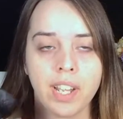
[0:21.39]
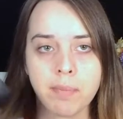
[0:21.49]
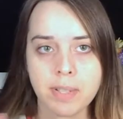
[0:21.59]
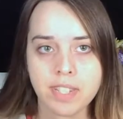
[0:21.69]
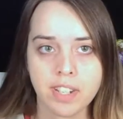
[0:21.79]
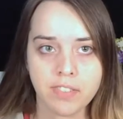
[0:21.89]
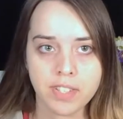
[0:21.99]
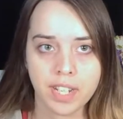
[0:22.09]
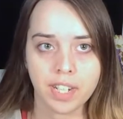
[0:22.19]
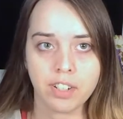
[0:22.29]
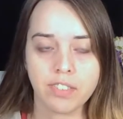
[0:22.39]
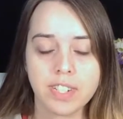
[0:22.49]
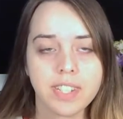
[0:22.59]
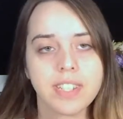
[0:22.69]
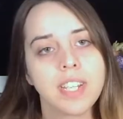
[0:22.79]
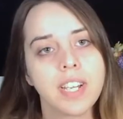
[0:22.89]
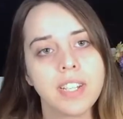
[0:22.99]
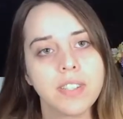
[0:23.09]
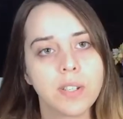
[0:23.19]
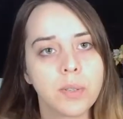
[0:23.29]
I have my stuff setting over to the
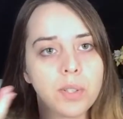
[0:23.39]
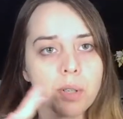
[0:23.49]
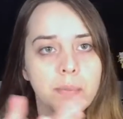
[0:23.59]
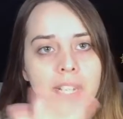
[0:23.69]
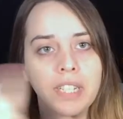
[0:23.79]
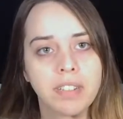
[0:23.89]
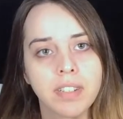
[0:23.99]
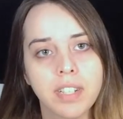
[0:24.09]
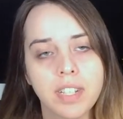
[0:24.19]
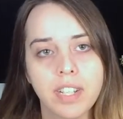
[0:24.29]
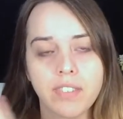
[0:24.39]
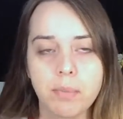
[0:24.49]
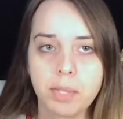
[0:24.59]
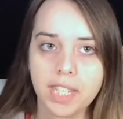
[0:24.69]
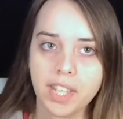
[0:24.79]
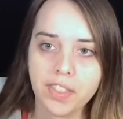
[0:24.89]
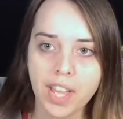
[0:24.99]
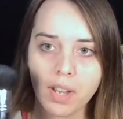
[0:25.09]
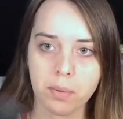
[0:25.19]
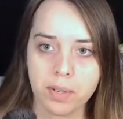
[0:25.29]
side, so don't mind if I'm looking at
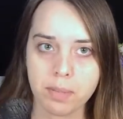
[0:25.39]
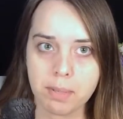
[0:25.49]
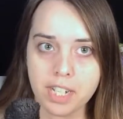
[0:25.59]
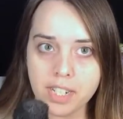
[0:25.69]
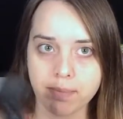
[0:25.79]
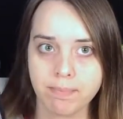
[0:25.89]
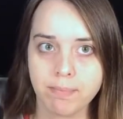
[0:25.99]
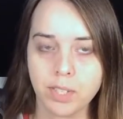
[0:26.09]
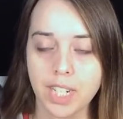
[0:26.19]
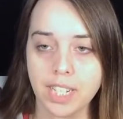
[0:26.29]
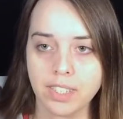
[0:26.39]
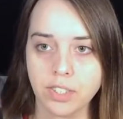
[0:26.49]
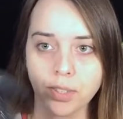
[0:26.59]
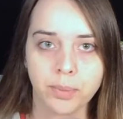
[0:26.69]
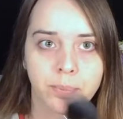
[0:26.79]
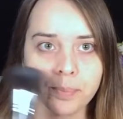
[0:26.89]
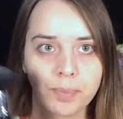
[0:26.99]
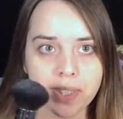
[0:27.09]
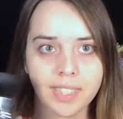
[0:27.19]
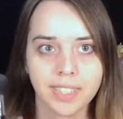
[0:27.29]
that or the mirror, trying to
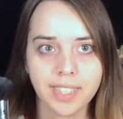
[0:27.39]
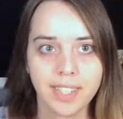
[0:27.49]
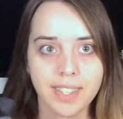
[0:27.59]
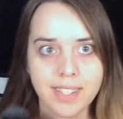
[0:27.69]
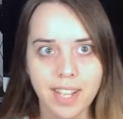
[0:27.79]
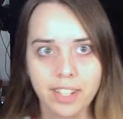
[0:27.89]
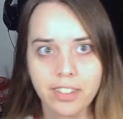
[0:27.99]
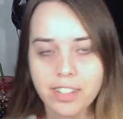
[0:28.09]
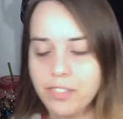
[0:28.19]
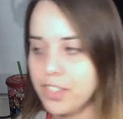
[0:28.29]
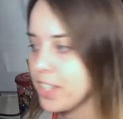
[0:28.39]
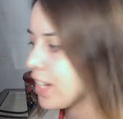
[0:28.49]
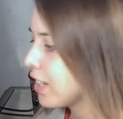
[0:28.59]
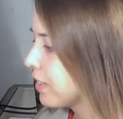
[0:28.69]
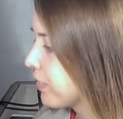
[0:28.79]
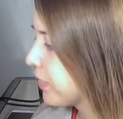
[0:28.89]
get this accurate for y'all.